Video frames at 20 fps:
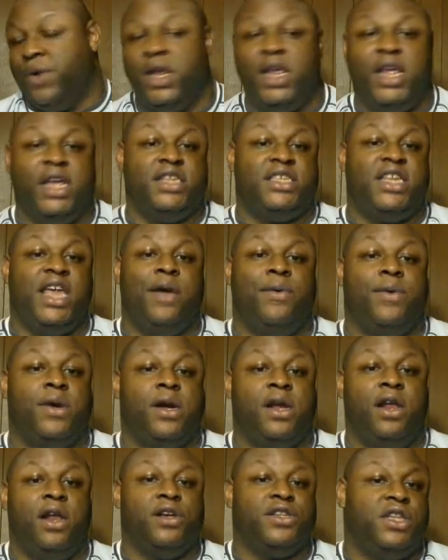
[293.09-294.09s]
if they were
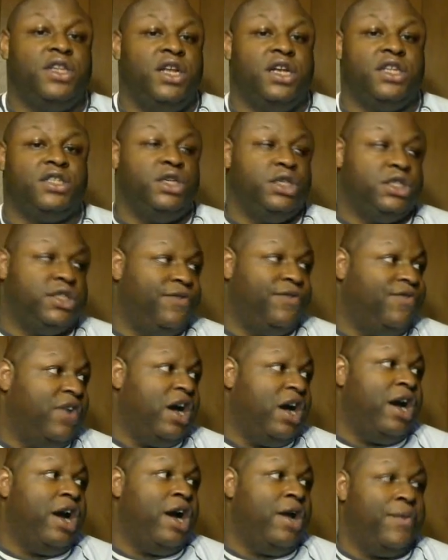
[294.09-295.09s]
close enough to
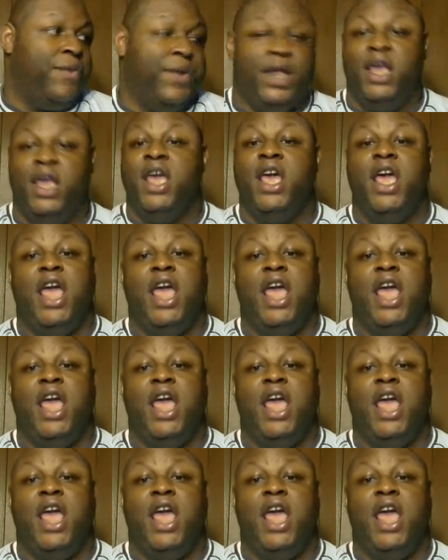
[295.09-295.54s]
Safari,